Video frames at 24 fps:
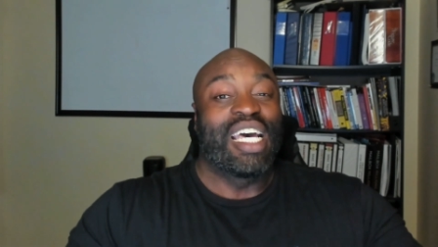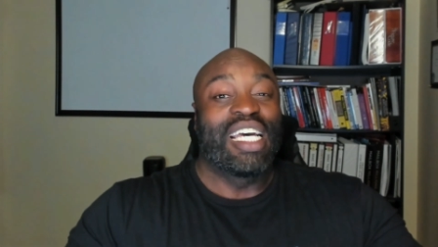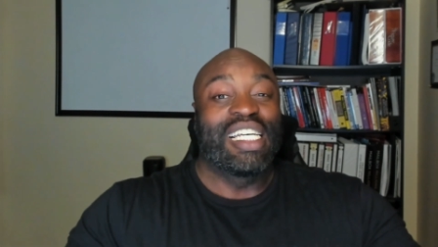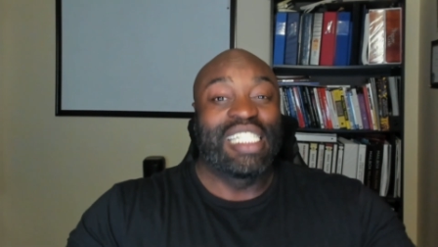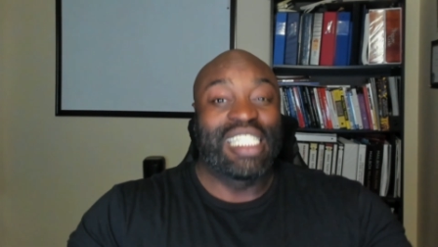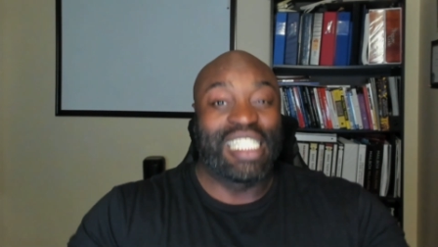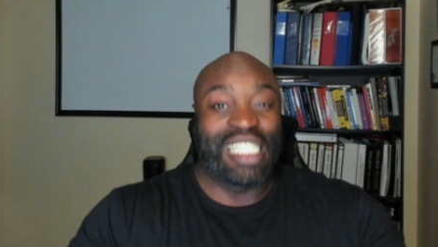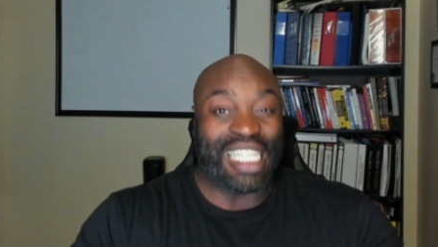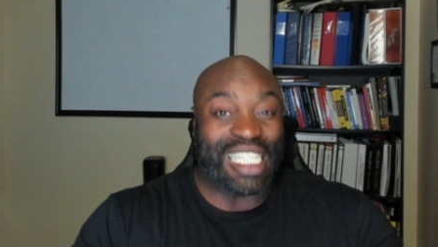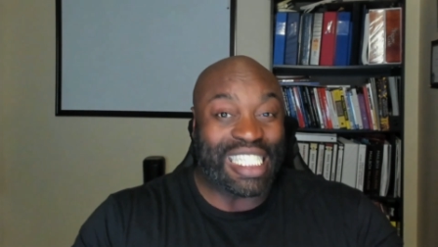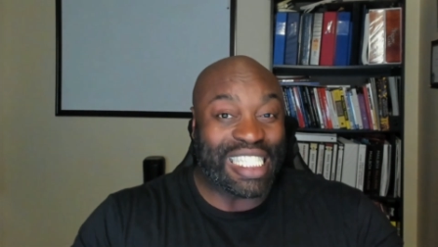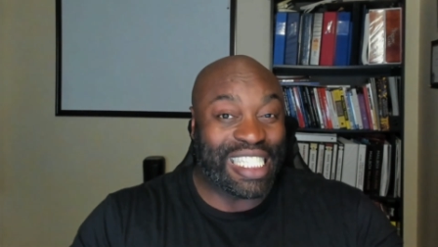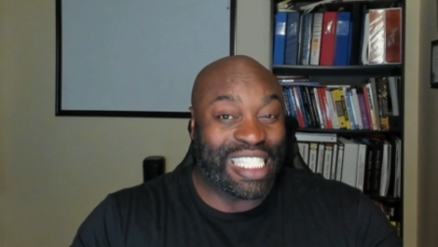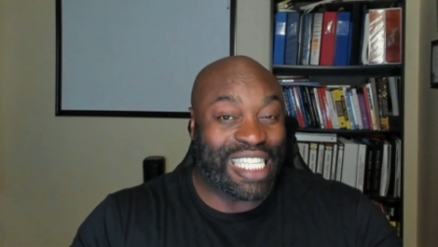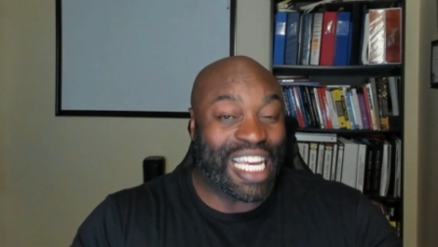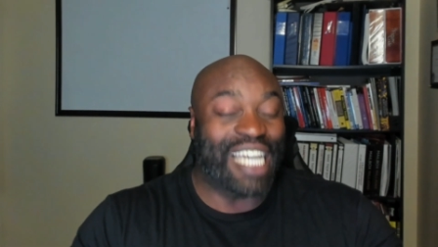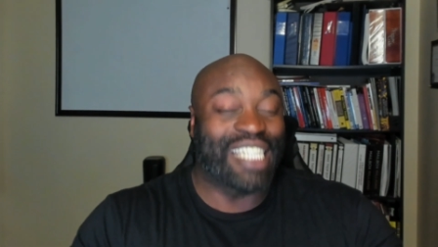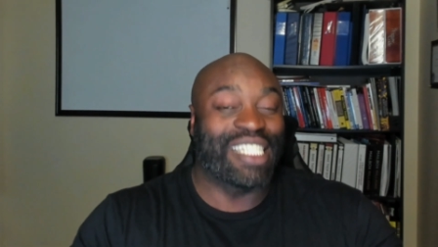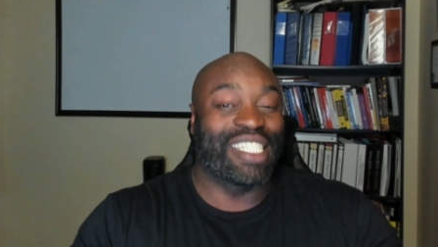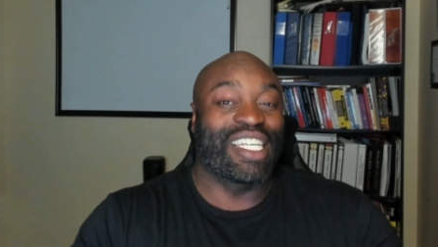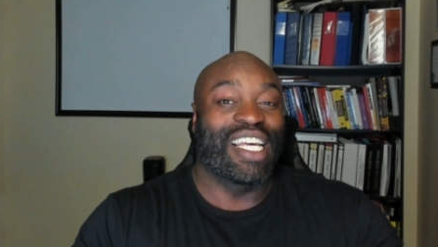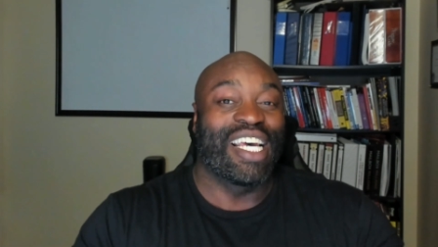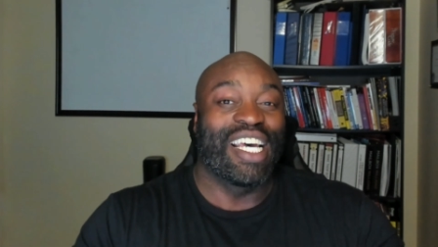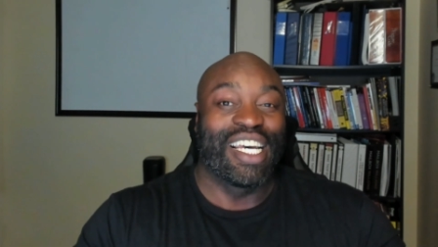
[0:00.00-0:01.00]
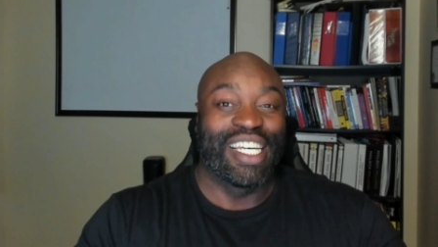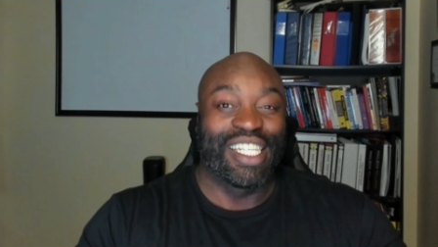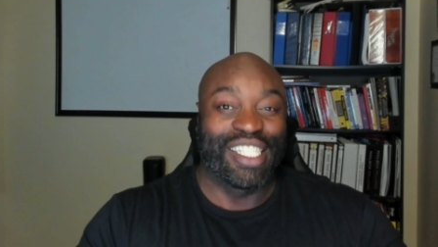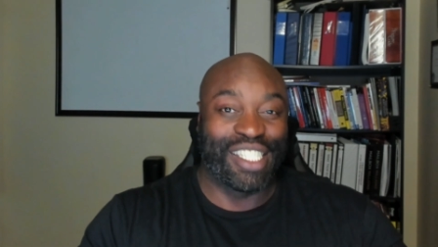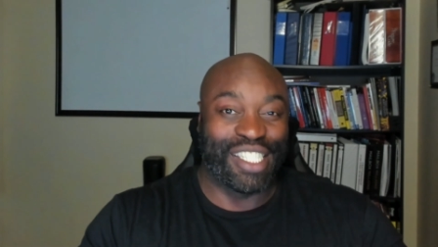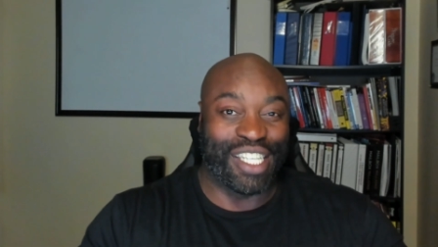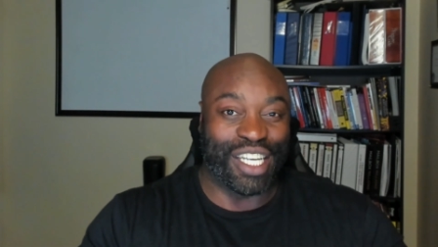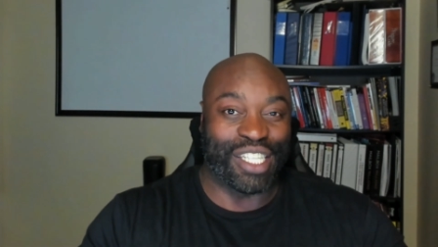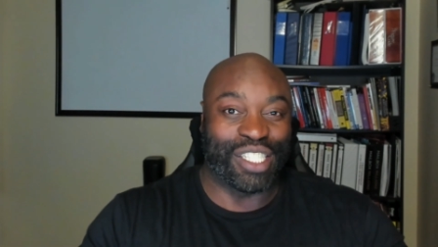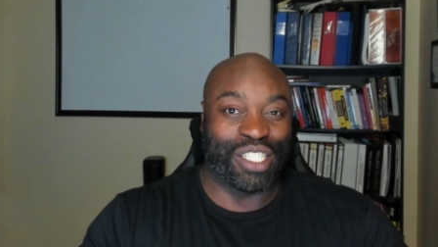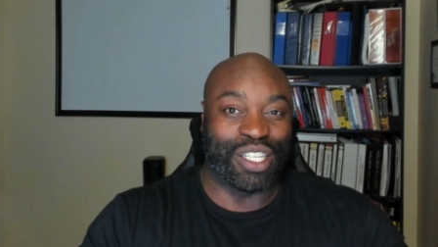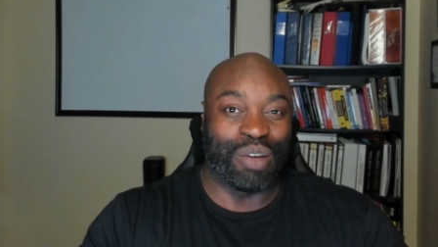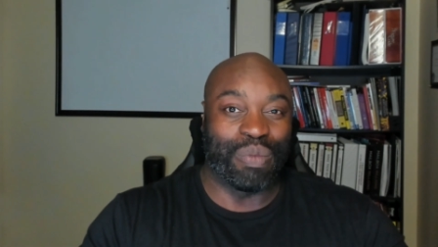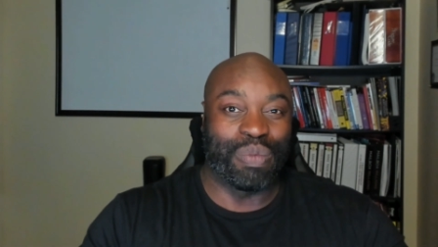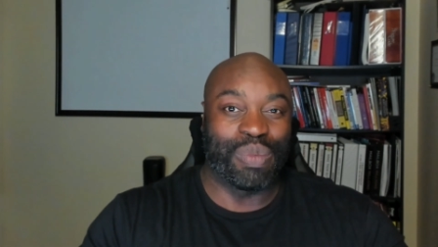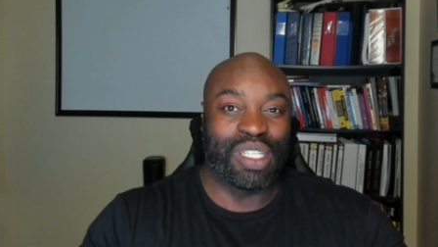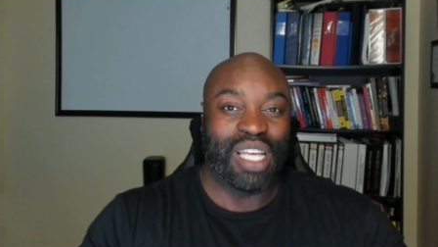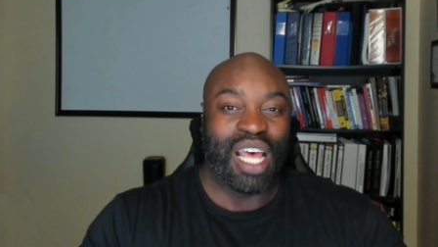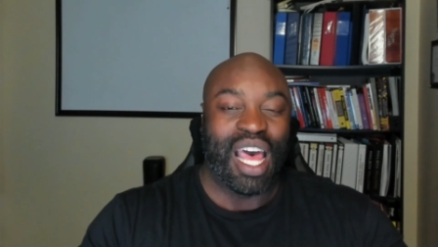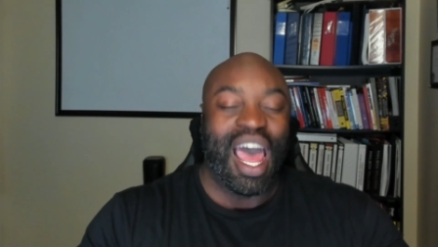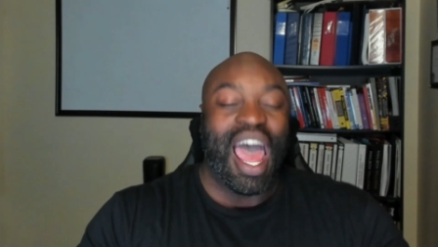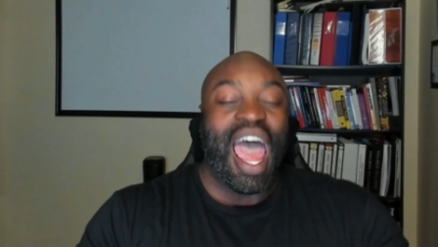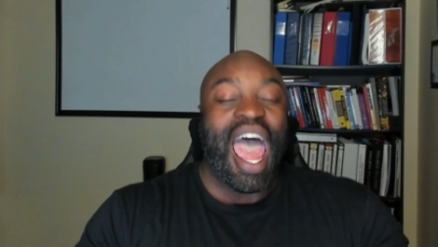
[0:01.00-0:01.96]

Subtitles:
success systems,